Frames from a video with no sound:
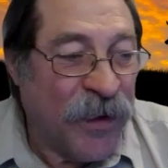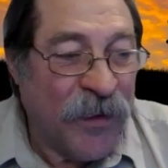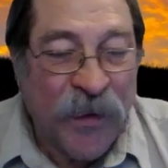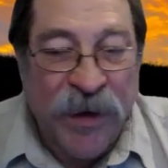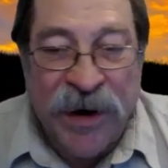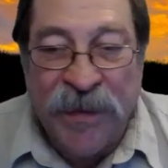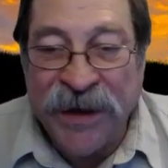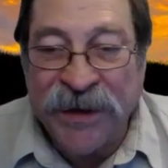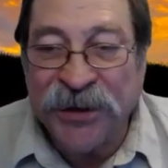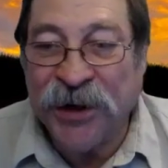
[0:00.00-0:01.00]
We want to
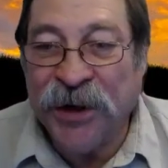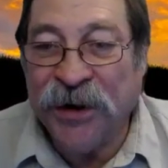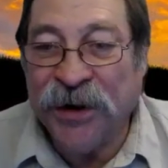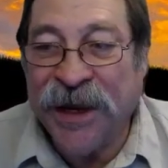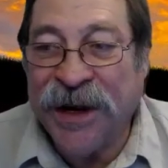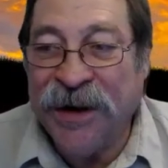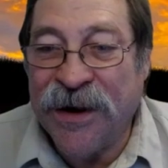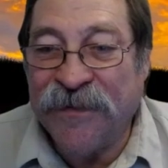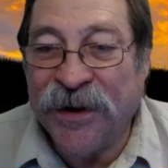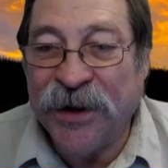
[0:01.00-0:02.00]
make sure you're getting
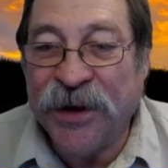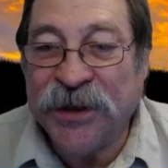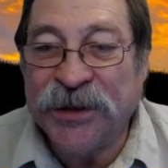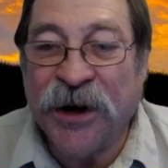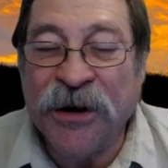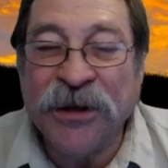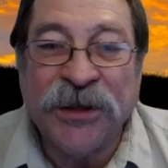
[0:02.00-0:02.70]
off on a good start.